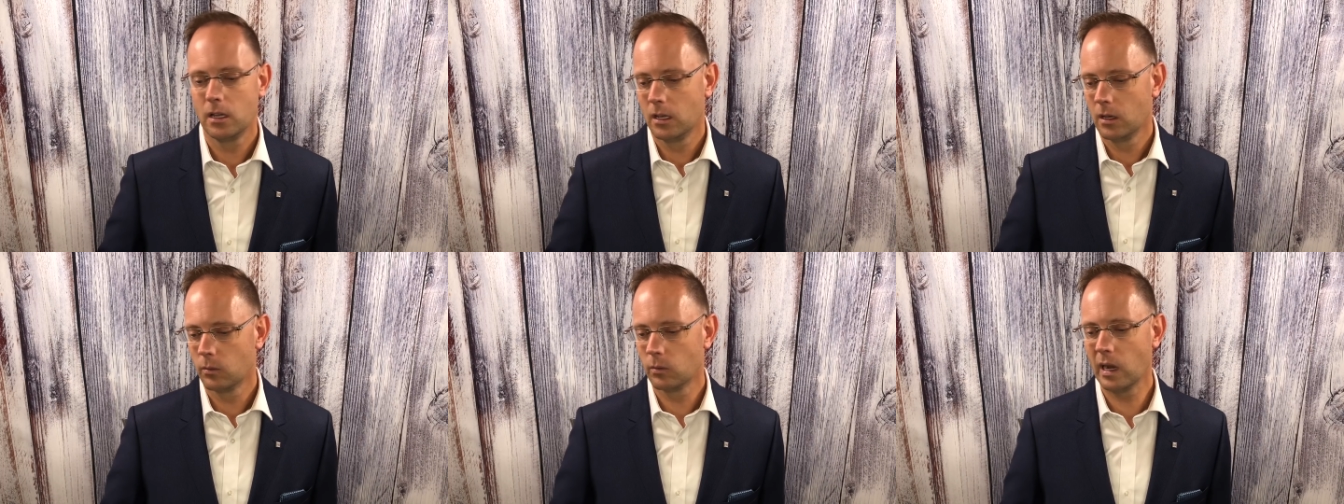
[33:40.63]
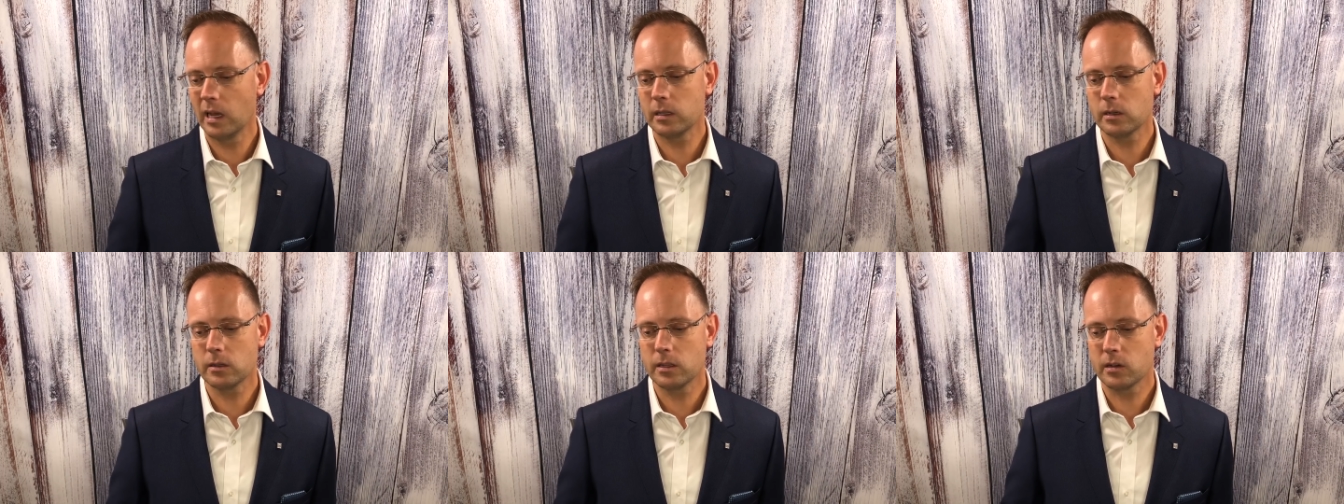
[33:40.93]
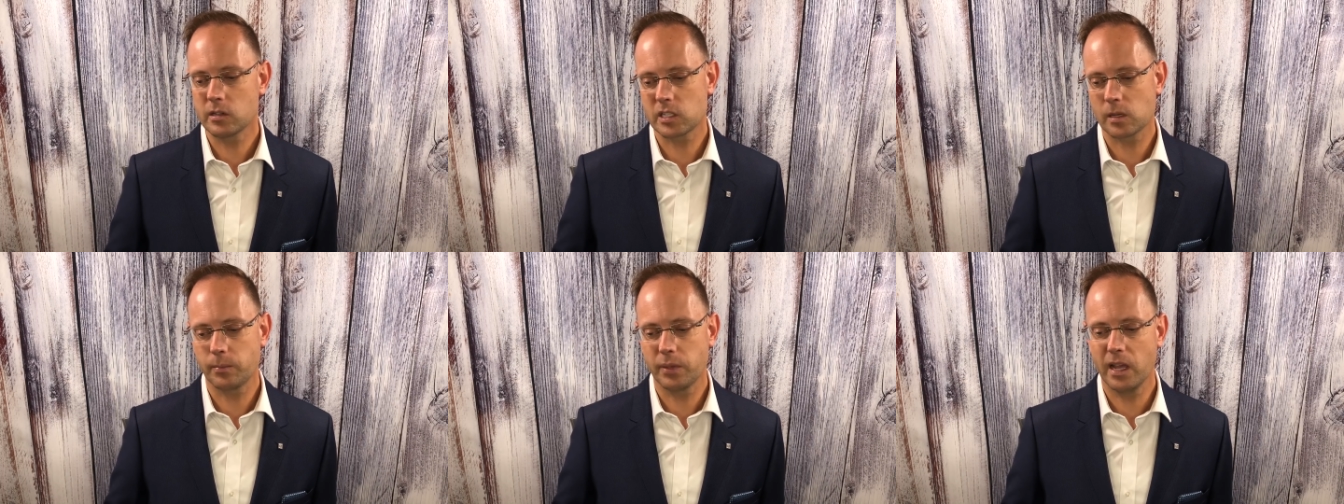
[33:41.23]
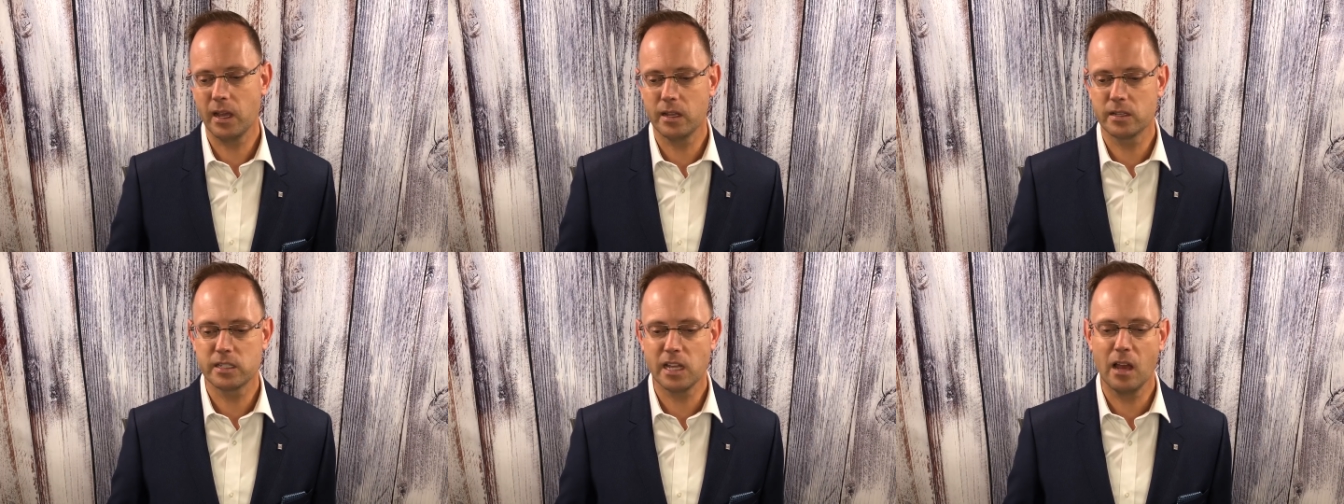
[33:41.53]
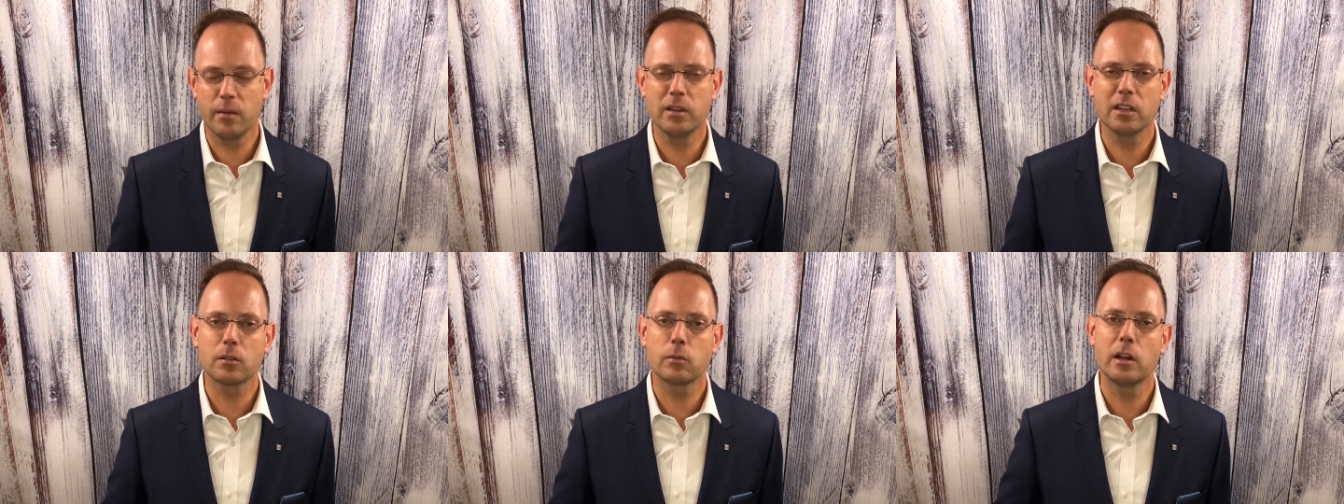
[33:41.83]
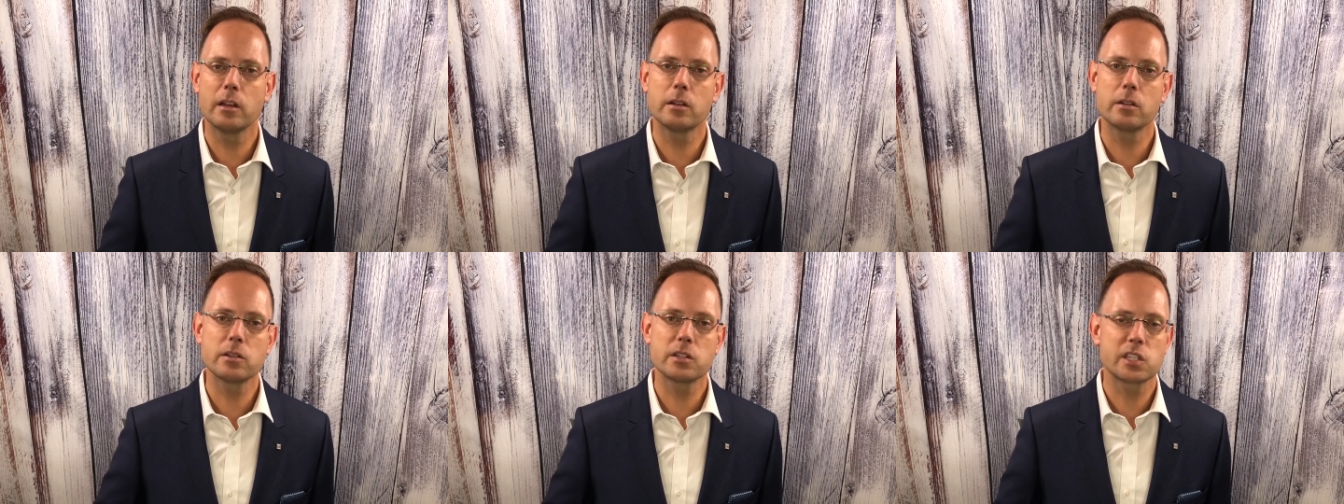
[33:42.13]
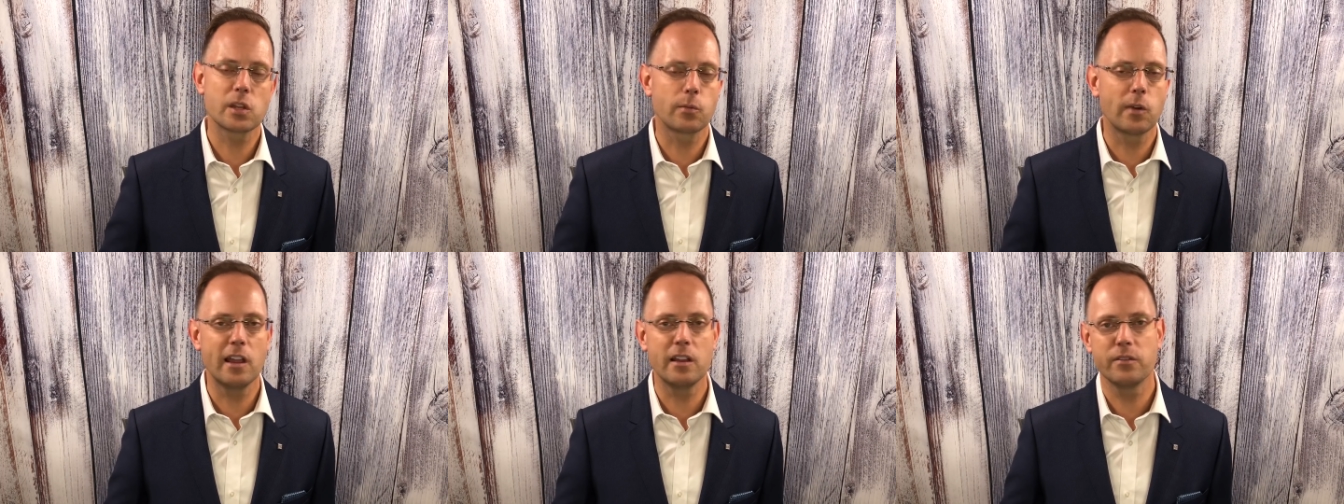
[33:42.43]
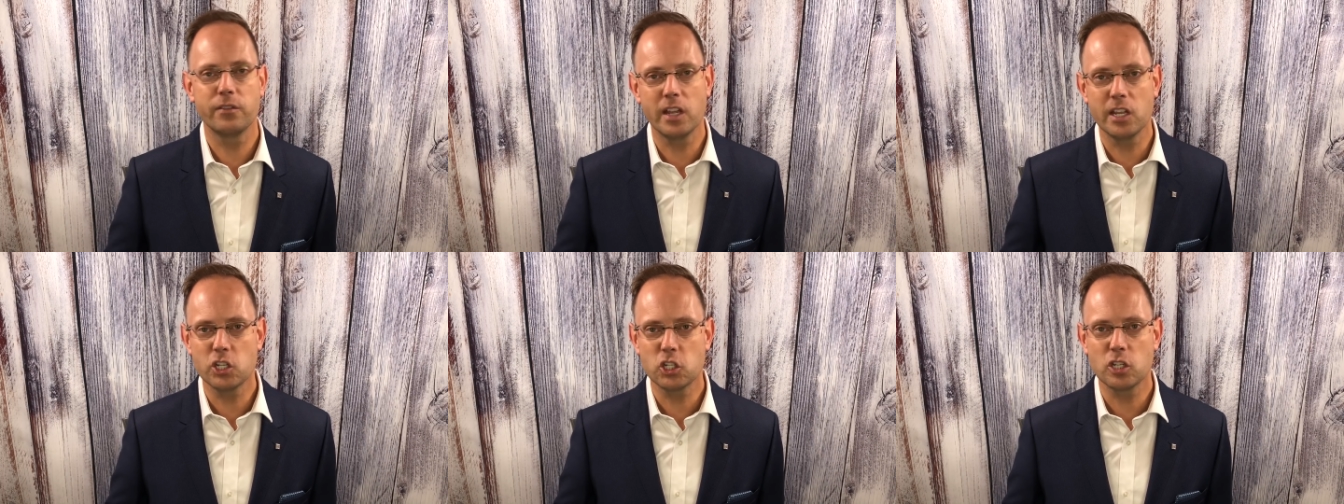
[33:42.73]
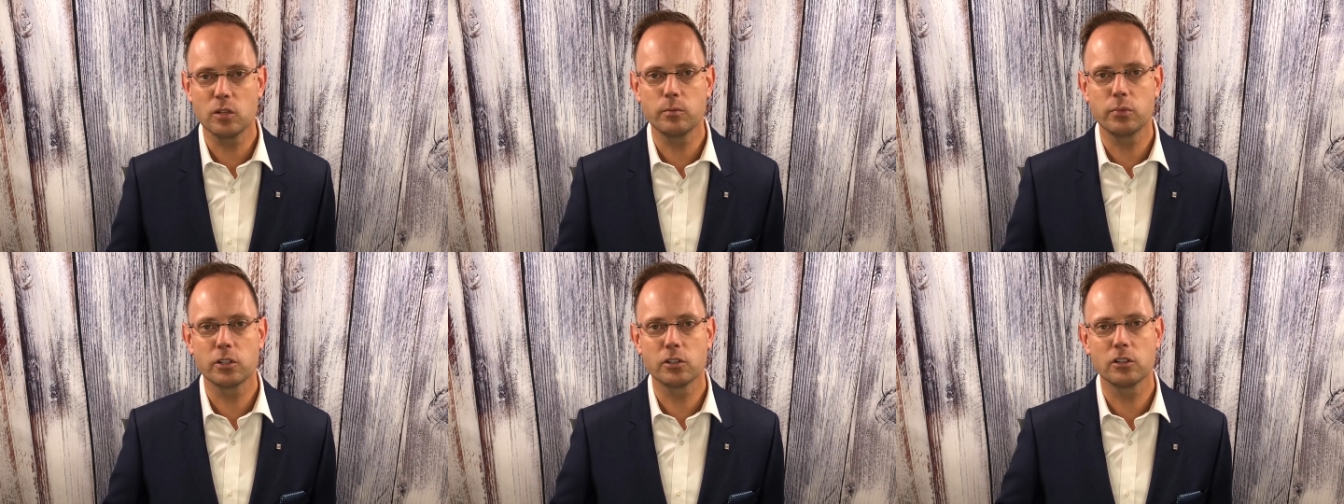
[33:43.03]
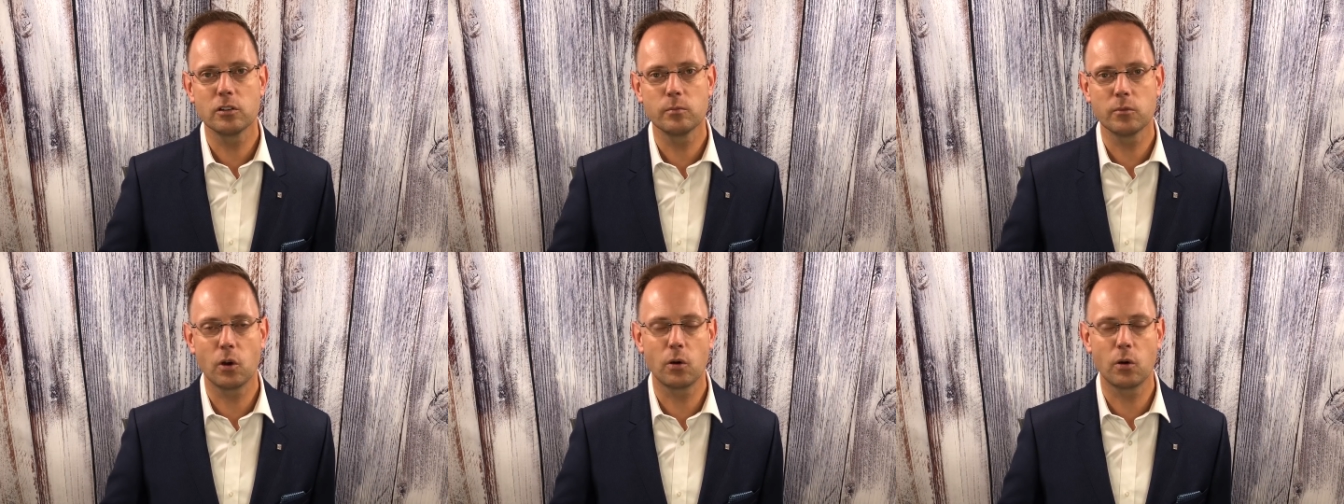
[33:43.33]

whether there's a pandemic, whether there's a renovation boom